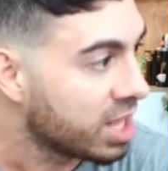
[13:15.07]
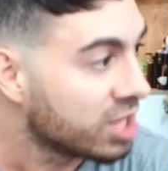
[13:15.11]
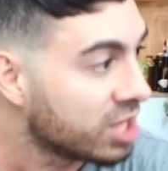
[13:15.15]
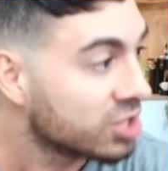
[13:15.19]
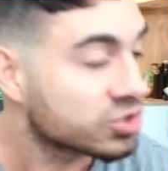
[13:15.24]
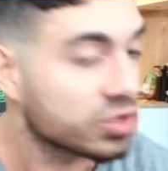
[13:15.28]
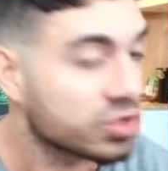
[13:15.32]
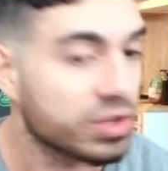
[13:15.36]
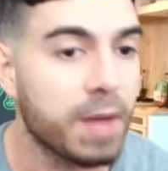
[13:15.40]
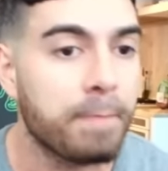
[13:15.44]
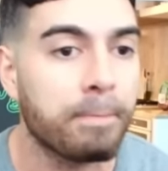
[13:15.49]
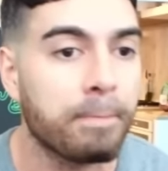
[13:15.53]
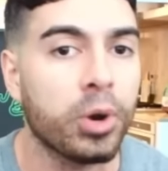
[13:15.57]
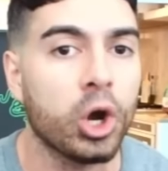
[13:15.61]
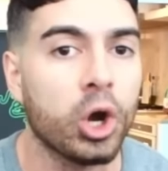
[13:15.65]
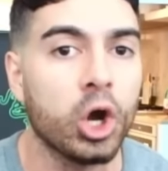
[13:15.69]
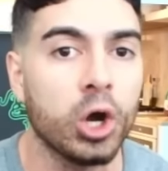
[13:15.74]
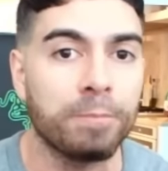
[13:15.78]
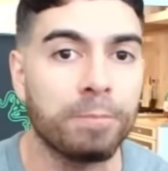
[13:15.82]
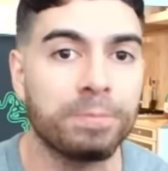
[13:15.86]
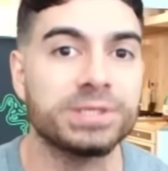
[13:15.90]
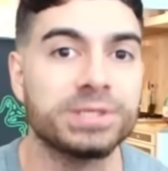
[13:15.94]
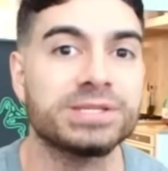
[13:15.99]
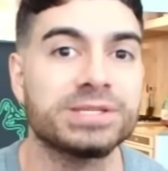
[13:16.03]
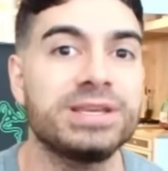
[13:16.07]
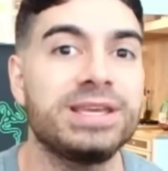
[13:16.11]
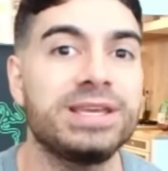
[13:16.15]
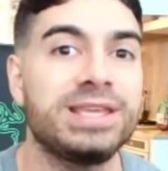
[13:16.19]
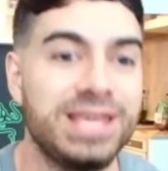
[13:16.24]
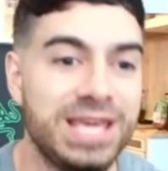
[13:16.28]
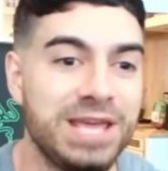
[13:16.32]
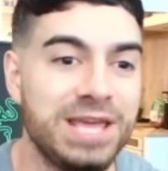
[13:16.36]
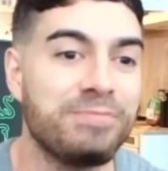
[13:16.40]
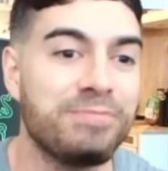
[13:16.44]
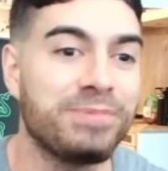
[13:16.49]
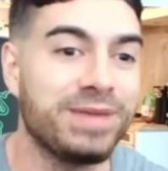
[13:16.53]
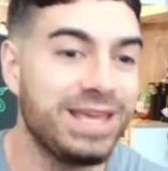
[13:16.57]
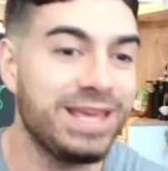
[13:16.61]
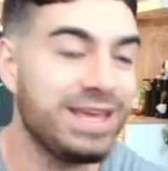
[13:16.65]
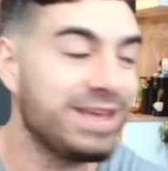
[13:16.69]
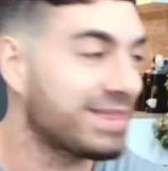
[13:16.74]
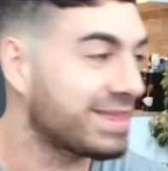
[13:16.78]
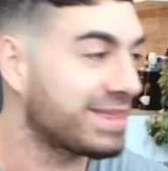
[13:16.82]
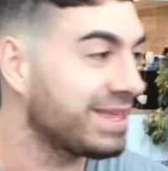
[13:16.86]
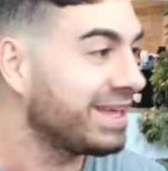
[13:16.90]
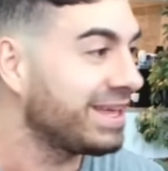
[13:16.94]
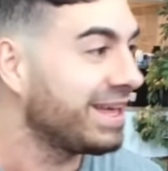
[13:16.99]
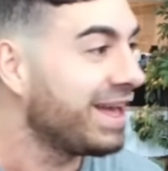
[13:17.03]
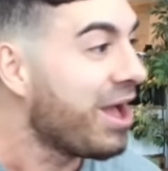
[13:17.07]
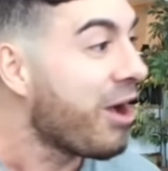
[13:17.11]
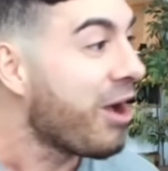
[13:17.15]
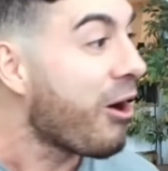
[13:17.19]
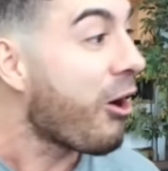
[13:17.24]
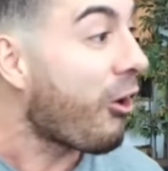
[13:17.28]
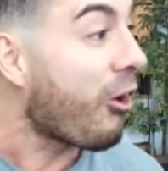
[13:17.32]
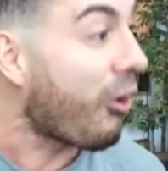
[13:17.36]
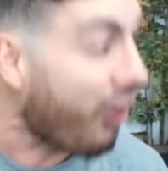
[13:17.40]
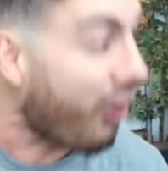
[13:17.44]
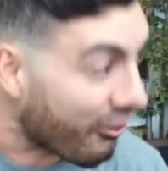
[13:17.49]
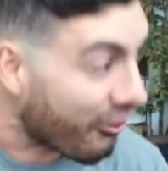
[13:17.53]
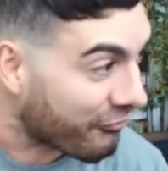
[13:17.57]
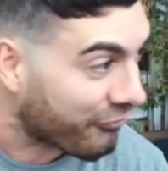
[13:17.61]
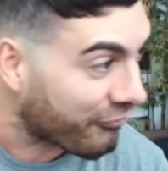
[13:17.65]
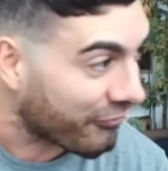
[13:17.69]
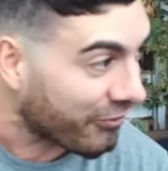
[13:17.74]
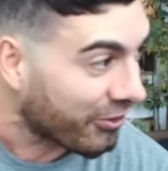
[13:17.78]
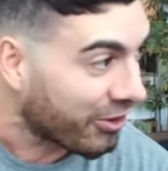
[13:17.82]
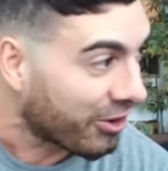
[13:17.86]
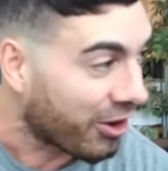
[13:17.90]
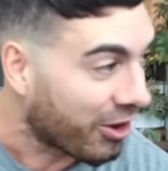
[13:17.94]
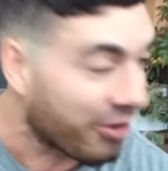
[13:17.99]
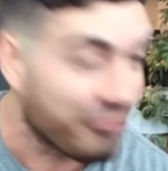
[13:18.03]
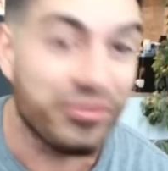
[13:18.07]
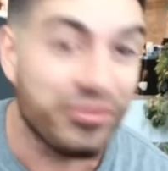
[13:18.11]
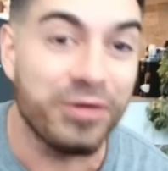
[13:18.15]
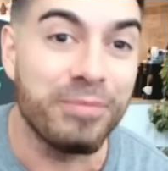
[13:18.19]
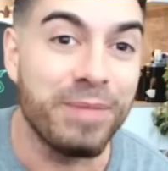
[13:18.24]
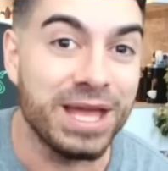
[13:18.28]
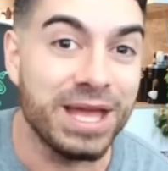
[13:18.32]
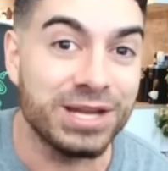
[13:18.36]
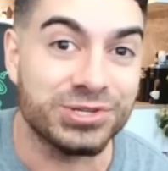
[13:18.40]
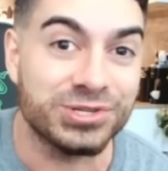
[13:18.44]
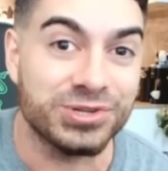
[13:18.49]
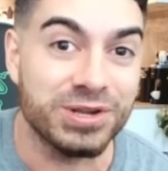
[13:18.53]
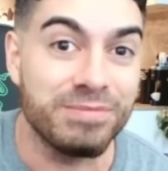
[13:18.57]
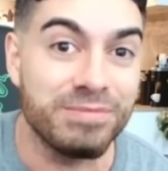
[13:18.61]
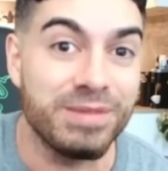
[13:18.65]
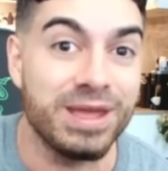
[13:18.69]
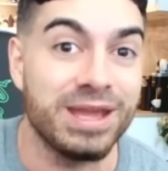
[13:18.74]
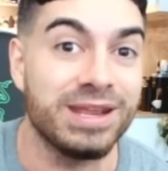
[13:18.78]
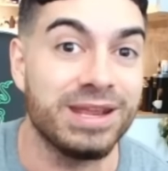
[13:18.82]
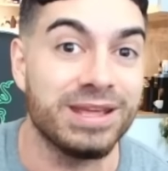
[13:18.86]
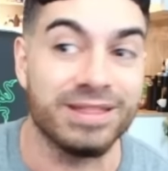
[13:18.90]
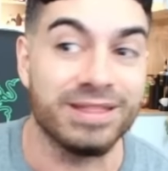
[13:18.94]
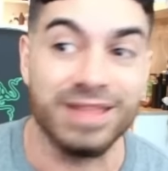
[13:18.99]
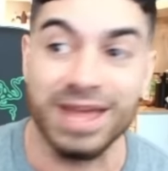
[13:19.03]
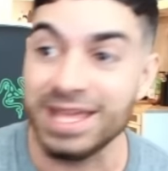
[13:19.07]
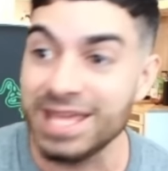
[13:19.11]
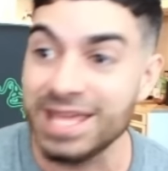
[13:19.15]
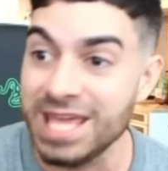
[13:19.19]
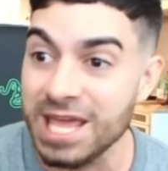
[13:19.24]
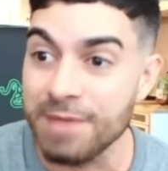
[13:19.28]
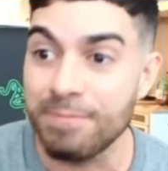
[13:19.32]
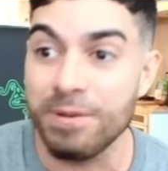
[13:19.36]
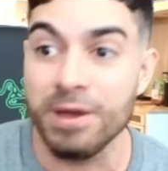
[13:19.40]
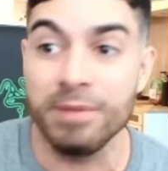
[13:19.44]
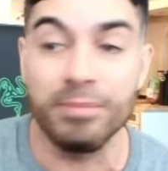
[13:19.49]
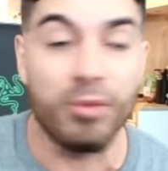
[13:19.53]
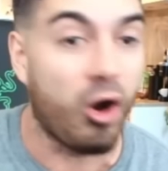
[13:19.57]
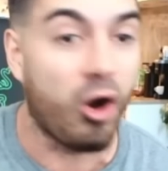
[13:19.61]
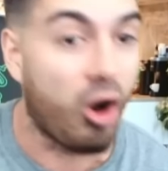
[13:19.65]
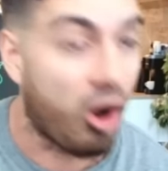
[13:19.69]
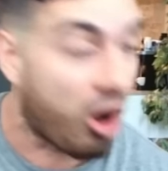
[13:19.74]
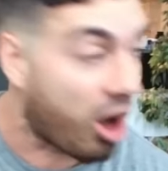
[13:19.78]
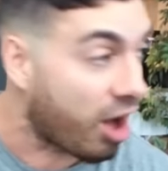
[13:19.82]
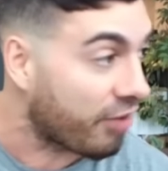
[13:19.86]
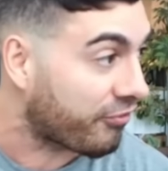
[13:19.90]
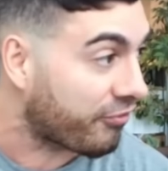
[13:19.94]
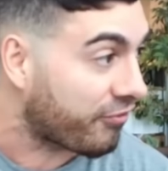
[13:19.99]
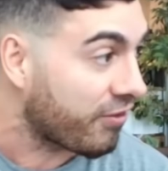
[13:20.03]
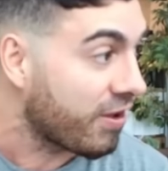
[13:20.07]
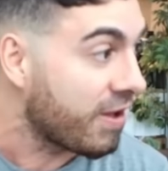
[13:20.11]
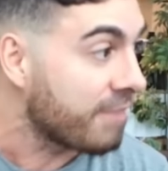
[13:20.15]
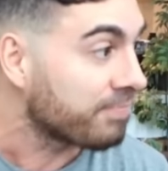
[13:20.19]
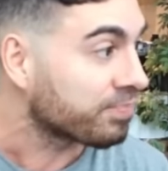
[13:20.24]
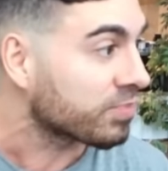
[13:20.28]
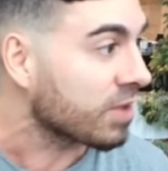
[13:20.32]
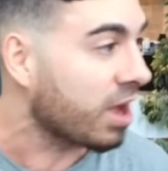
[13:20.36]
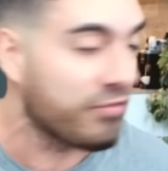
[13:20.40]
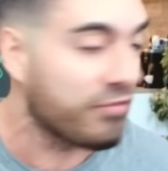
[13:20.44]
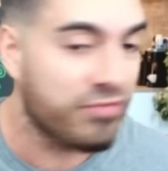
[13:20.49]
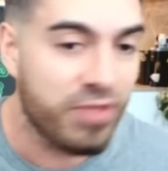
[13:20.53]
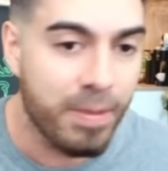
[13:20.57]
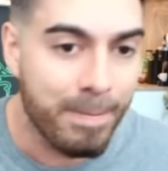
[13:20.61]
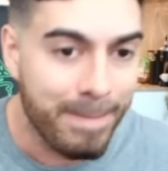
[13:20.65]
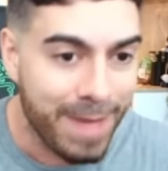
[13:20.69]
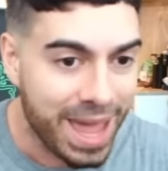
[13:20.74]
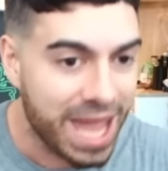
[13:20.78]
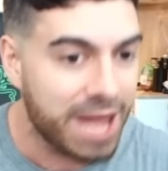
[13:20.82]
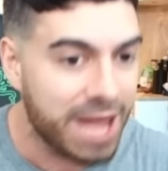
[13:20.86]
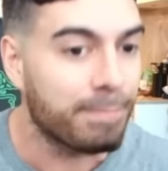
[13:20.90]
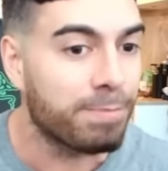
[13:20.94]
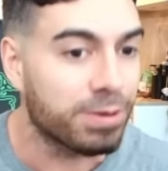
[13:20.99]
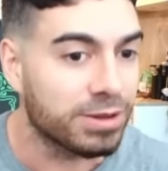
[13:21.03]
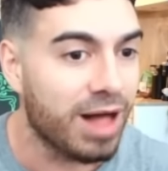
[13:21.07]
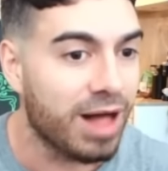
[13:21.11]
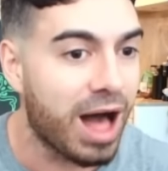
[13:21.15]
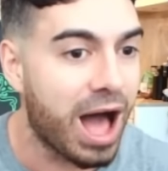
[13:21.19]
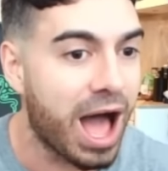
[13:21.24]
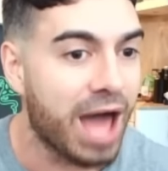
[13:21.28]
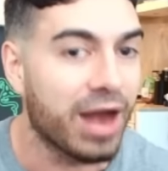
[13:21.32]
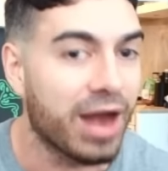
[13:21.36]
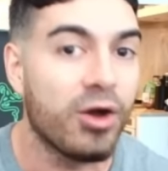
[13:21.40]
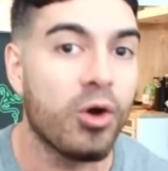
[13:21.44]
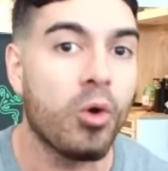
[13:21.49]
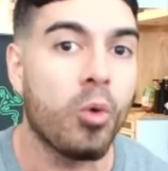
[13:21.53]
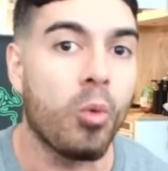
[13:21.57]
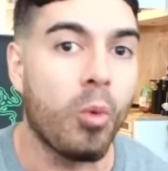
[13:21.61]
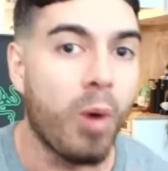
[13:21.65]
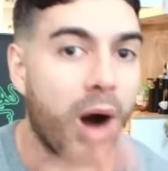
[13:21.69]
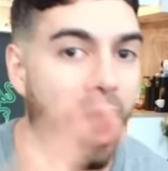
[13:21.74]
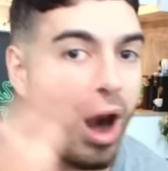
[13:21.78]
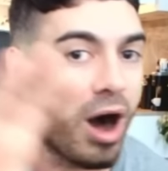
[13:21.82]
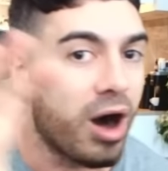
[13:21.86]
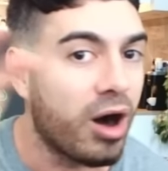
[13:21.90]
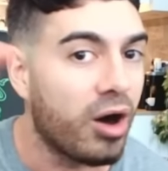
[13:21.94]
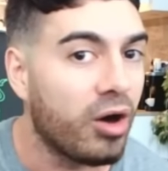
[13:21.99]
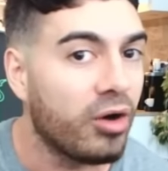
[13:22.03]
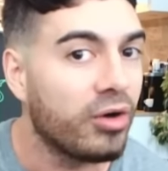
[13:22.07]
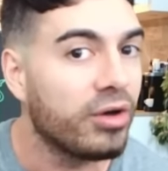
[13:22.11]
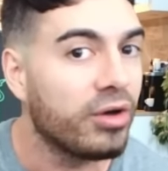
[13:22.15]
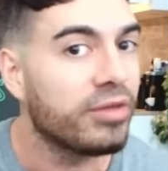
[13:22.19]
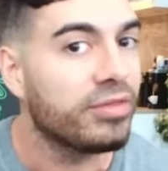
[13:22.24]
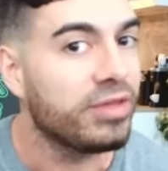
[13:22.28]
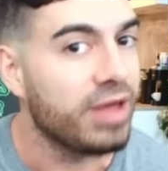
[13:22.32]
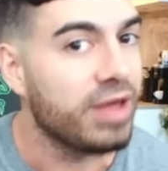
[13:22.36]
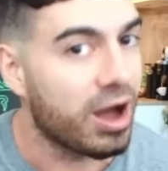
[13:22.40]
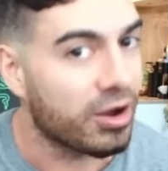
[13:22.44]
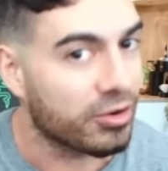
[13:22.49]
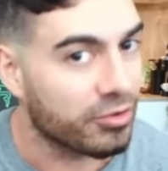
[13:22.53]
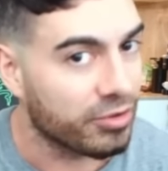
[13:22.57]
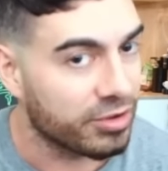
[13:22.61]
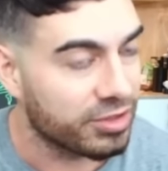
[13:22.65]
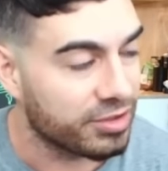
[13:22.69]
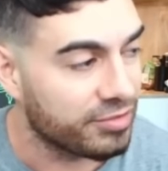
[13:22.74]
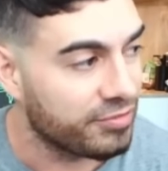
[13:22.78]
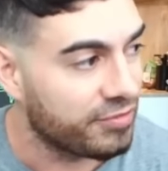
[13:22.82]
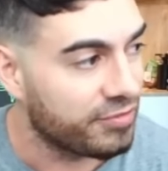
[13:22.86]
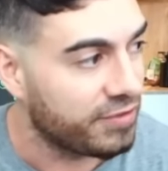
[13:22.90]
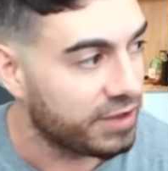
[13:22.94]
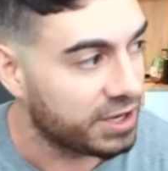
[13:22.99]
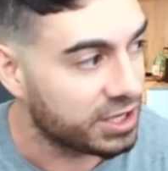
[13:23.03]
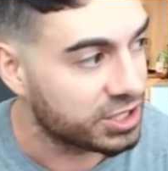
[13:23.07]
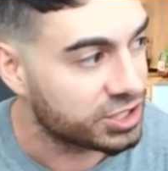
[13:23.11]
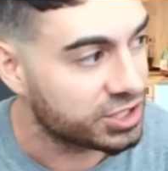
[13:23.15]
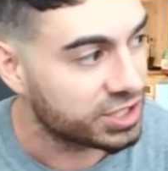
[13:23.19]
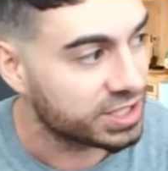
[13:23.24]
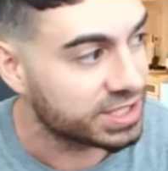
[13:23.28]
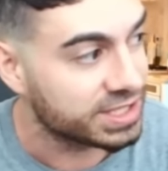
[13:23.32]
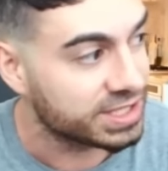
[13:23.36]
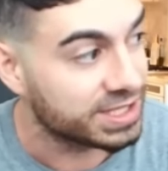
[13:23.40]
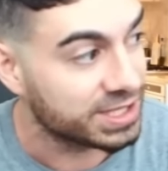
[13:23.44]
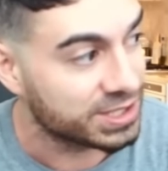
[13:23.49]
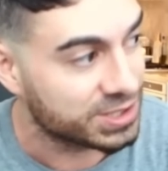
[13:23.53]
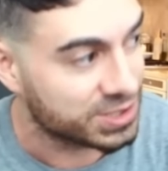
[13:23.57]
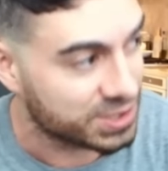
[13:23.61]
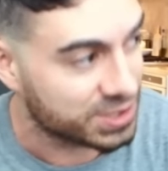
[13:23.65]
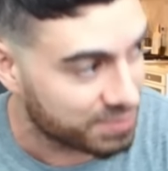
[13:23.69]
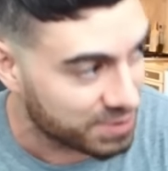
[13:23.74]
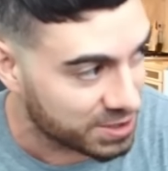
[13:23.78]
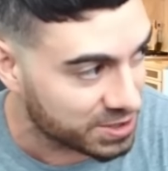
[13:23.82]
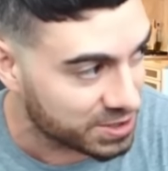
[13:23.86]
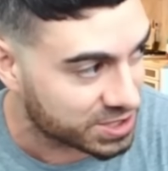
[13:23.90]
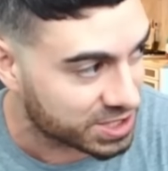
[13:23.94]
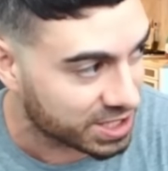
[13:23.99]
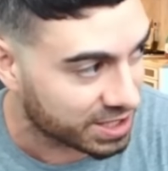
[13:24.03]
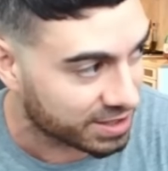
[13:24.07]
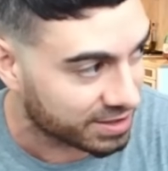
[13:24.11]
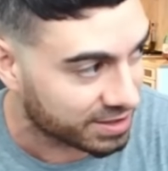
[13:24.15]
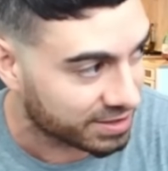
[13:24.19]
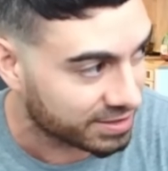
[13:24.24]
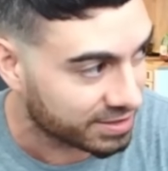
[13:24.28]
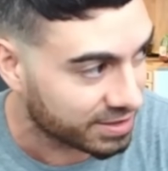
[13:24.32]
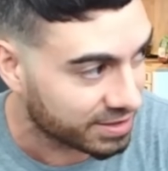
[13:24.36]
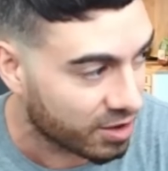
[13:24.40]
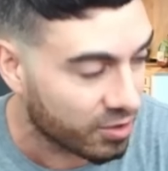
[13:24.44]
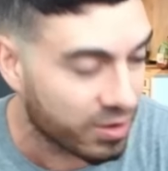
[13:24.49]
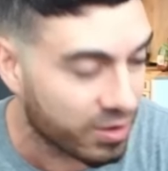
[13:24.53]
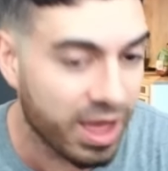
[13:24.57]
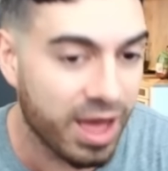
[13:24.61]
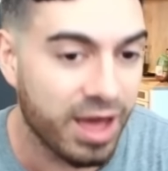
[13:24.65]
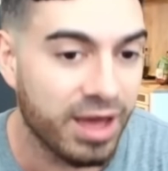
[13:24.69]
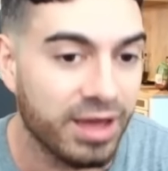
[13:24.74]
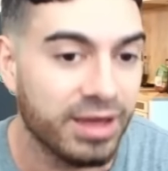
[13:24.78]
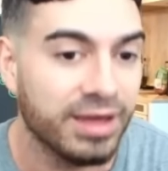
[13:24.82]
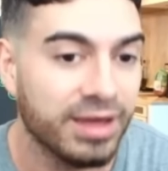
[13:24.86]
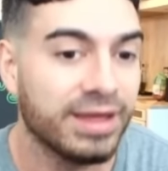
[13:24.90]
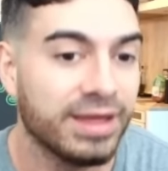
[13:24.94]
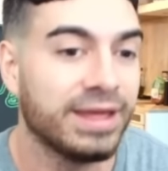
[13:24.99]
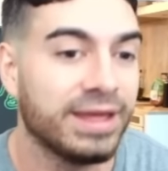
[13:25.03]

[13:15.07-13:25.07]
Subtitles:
So they purposely keep Keith off of the mainstream media. They keep him off of the main plot while the algorithm finishes distribution, okay?